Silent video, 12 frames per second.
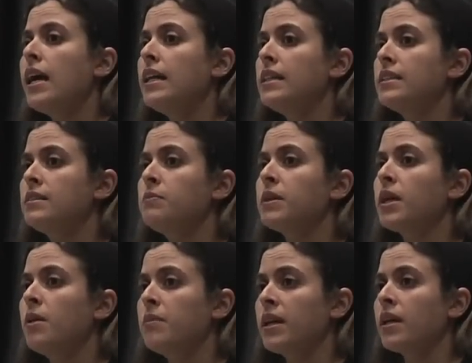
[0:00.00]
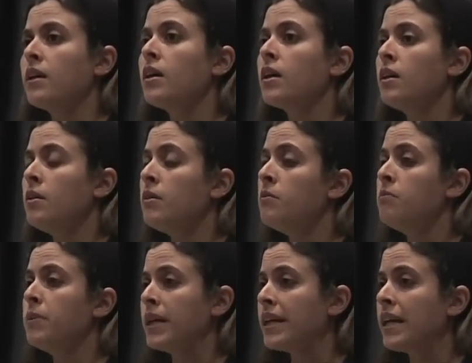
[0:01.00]
and it's becoming a
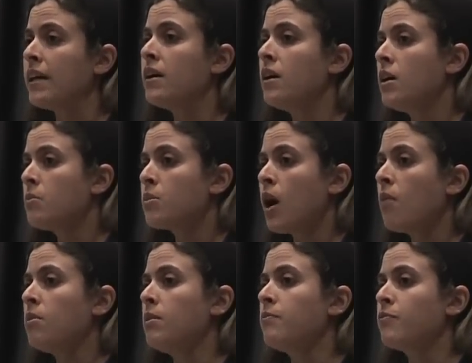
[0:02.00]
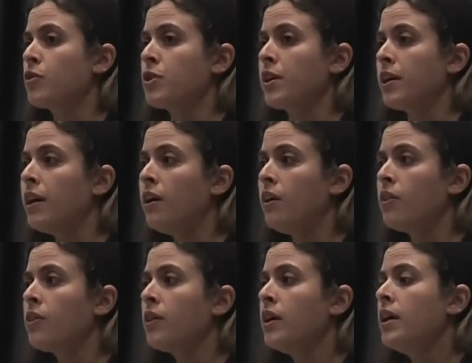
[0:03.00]
big problem for their
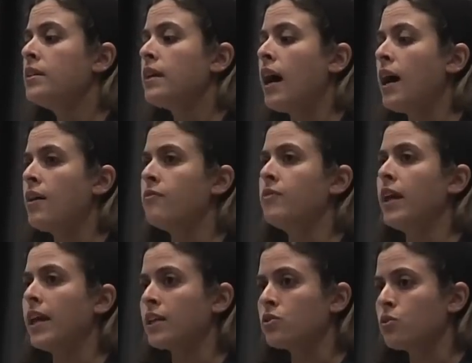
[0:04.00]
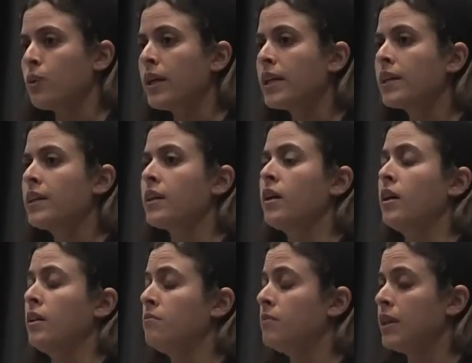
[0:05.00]
health to have that extra weight carrying
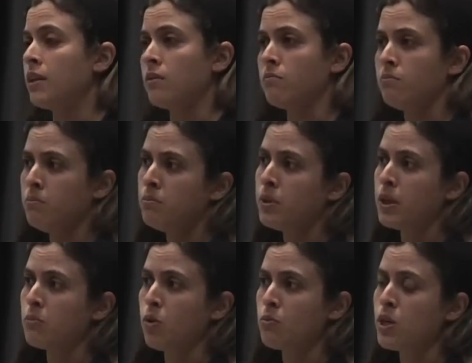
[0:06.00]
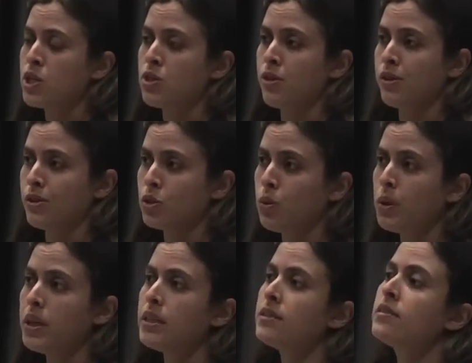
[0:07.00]
on. They're putting more pressure on their
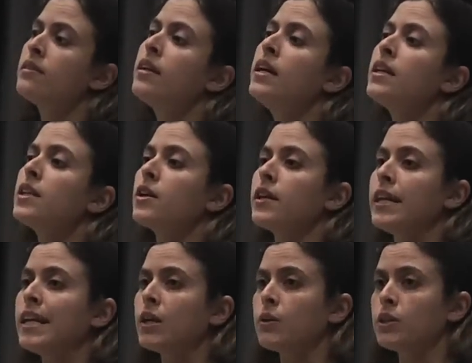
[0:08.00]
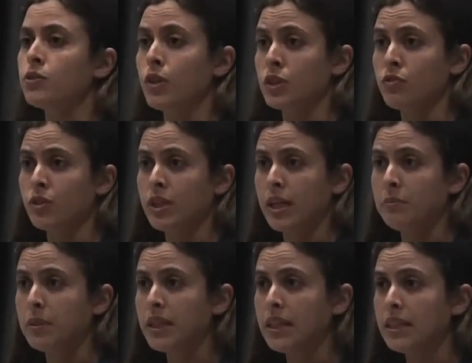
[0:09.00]
joints, they're at an increased risk for
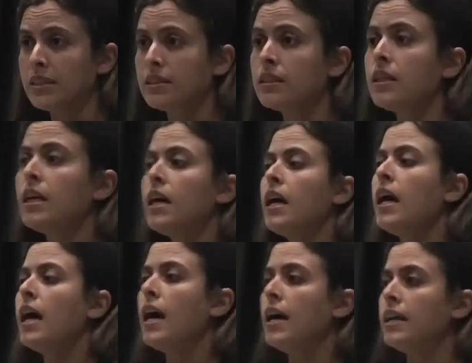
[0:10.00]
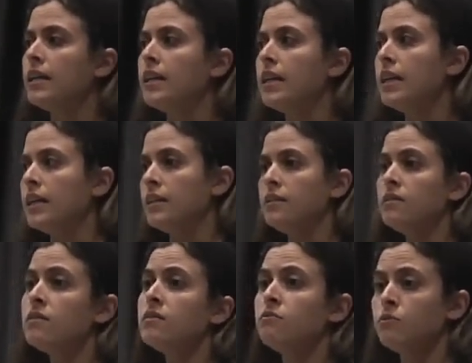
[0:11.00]
diabetes, and
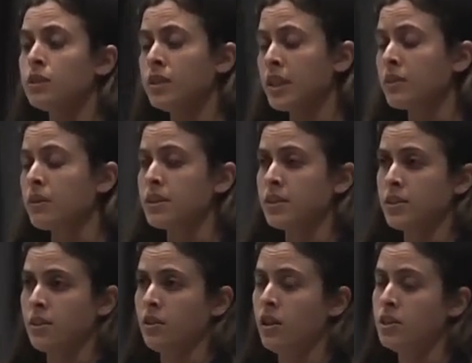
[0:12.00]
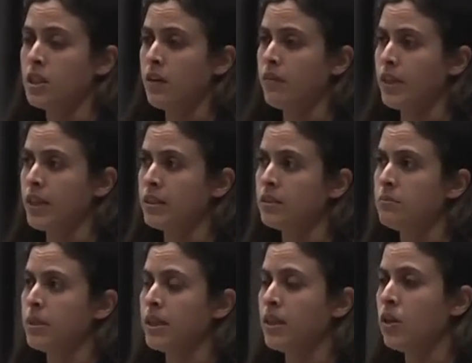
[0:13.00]
it decreases their longevity to
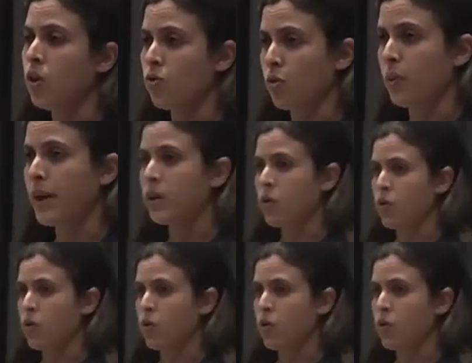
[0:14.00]
be overweight